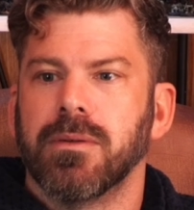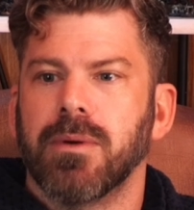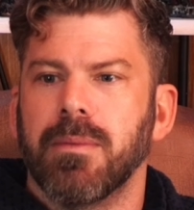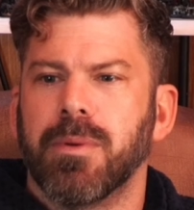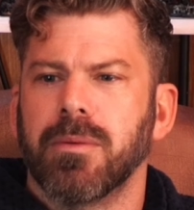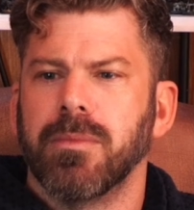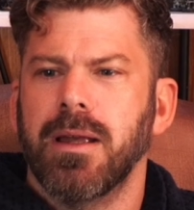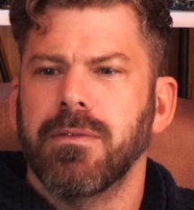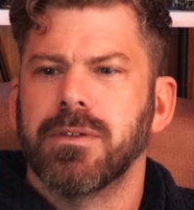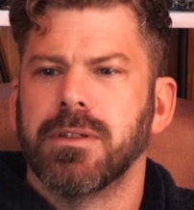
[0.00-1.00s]
Wait, bottom
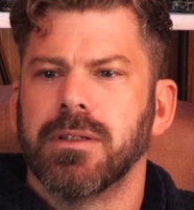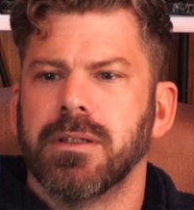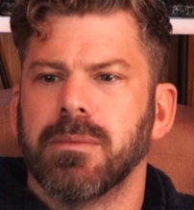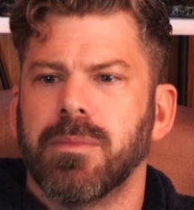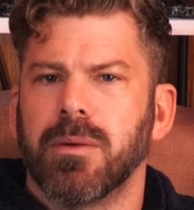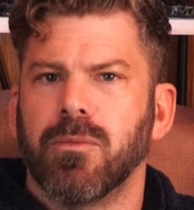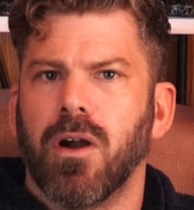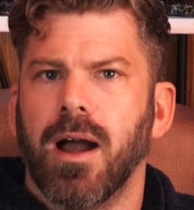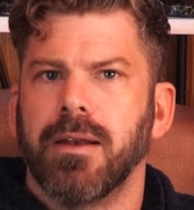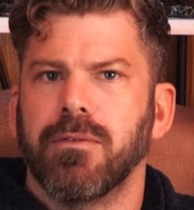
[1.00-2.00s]
left? Bottom
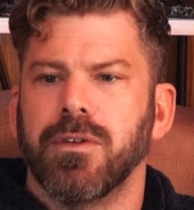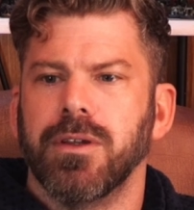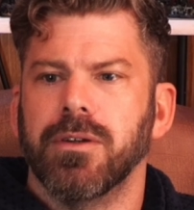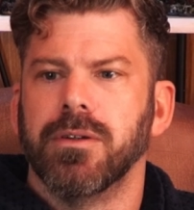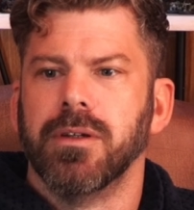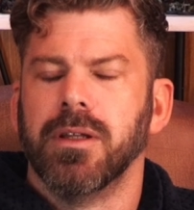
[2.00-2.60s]
right for you.